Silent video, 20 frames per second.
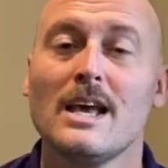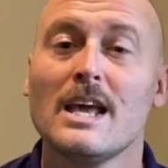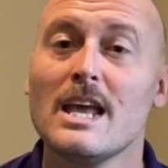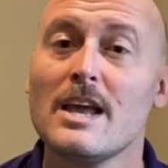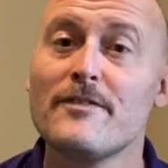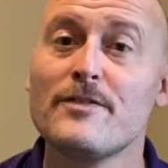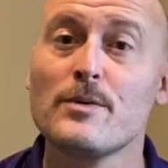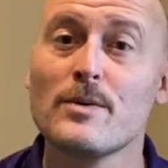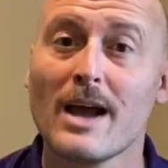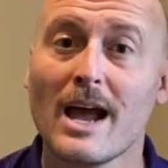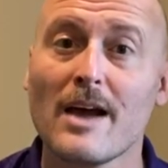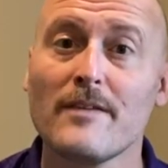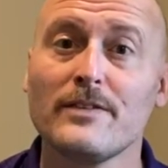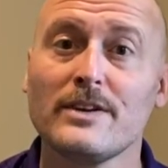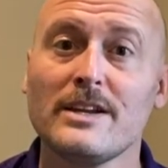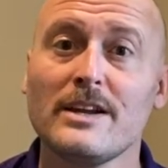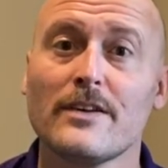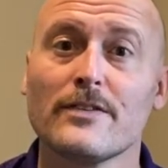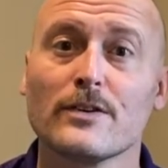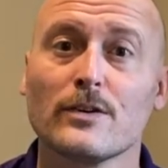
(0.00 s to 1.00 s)
If you have
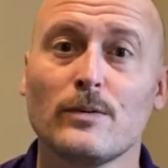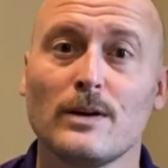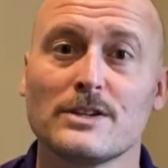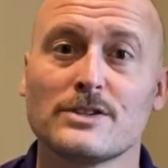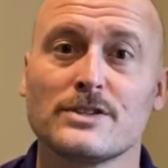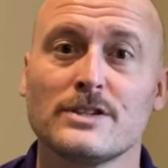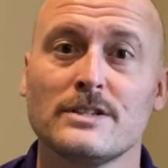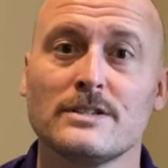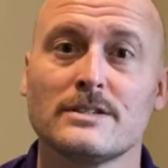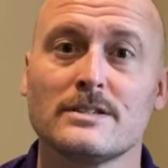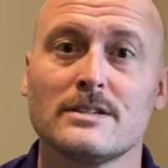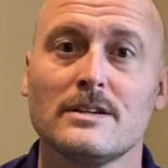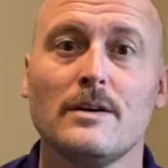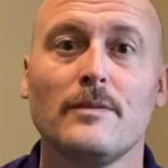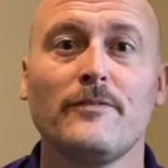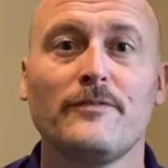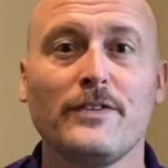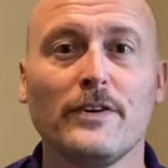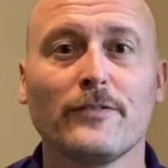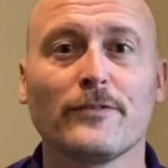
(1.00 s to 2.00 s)
any other questions,
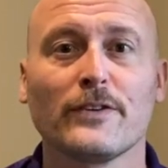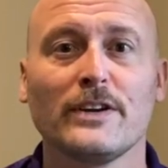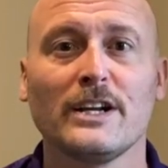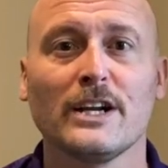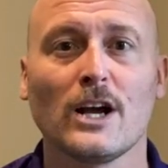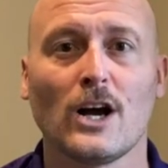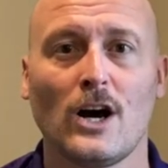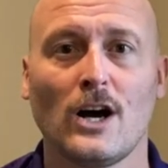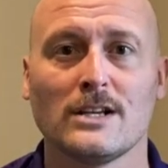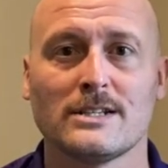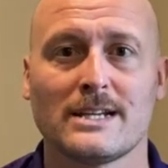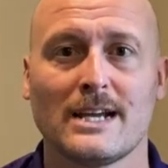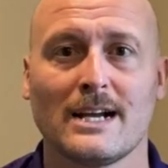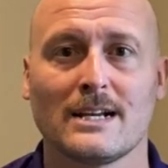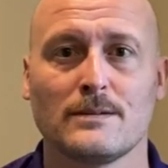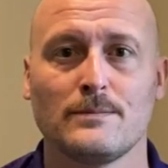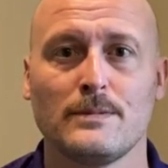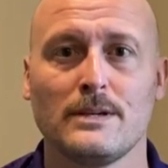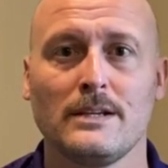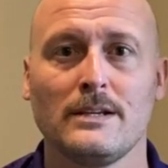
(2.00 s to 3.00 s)
feel free to
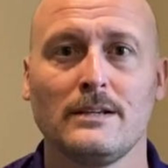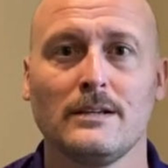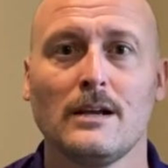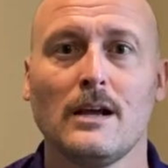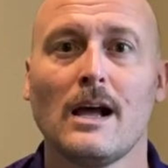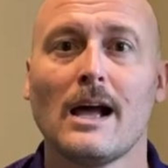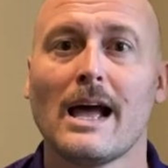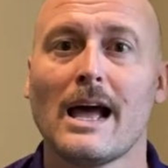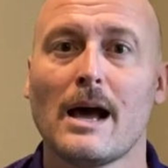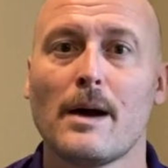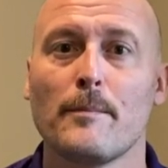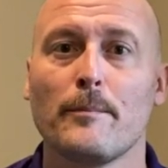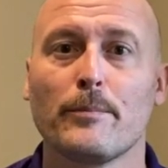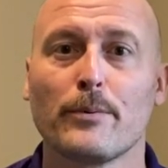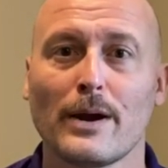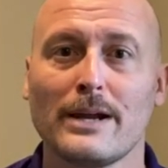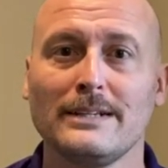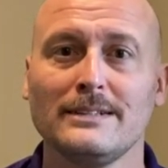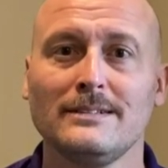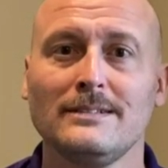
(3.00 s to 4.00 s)
contact me at
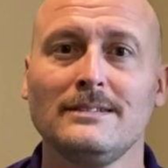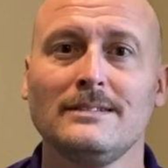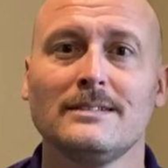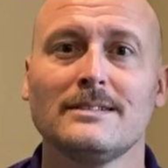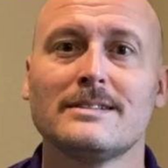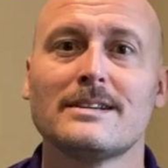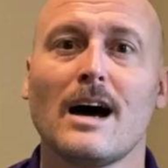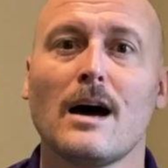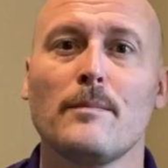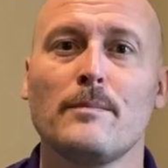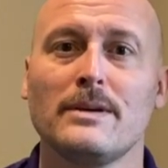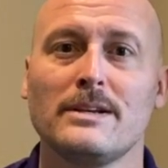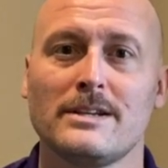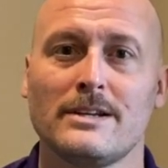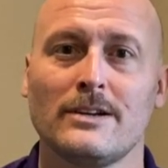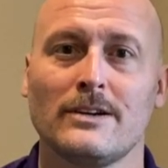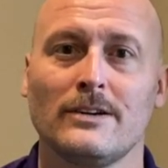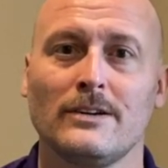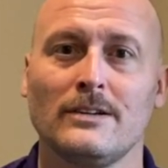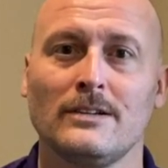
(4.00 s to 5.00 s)

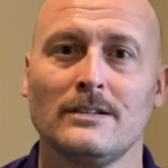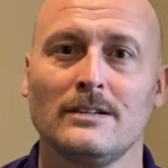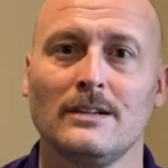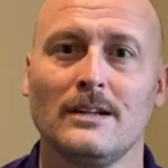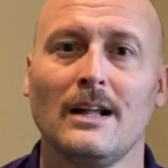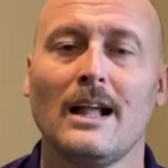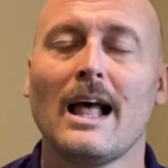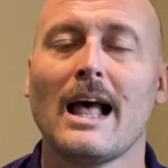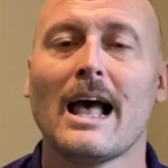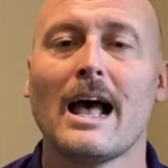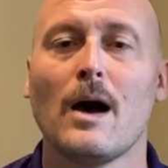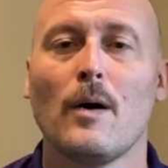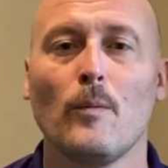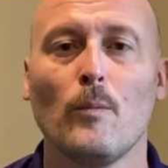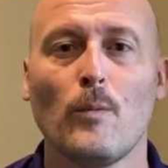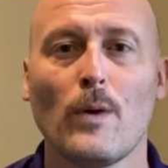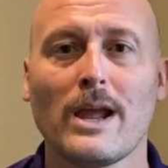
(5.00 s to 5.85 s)
brayton.mendenhall at